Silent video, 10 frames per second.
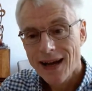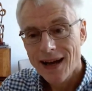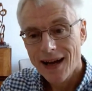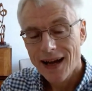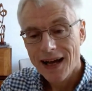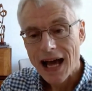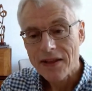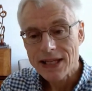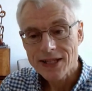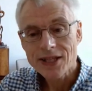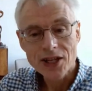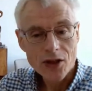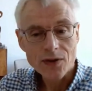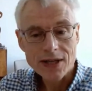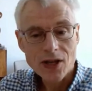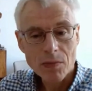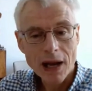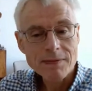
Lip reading: And this is another example.